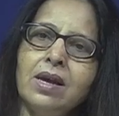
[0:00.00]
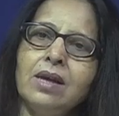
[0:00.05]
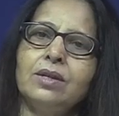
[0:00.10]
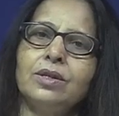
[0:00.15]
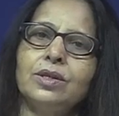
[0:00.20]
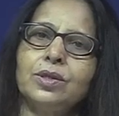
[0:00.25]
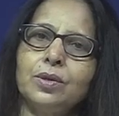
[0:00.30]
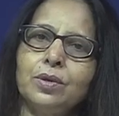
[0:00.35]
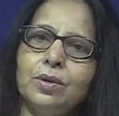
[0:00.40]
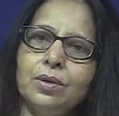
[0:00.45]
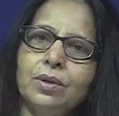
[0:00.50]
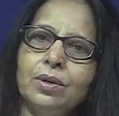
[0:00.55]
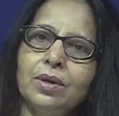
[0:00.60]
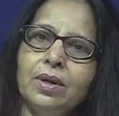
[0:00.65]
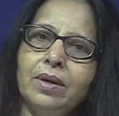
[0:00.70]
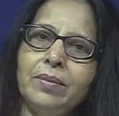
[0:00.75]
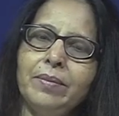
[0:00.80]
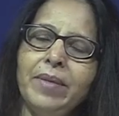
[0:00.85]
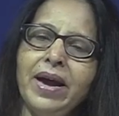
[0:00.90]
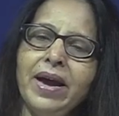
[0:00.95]
So,
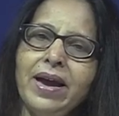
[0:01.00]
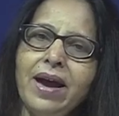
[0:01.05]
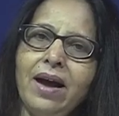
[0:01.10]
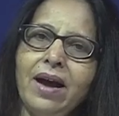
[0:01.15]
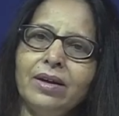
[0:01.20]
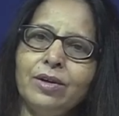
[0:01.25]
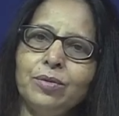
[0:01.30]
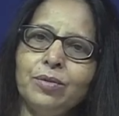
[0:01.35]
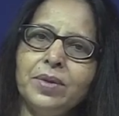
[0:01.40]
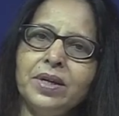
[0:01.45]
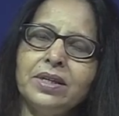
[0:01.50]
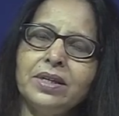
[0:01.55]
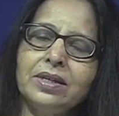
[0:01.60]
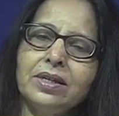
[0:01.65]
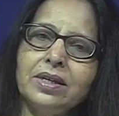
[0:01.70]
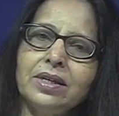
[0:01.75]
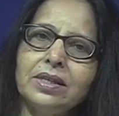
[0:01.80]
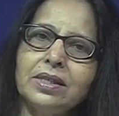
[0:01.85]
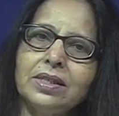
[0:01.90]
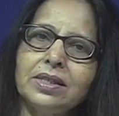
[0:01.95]
my argument
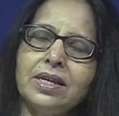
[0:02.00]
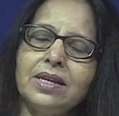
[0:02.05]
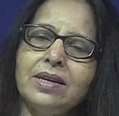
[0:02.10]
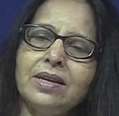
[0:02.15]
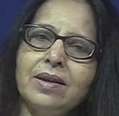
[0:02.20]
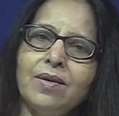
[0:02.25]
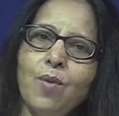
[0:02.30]
is that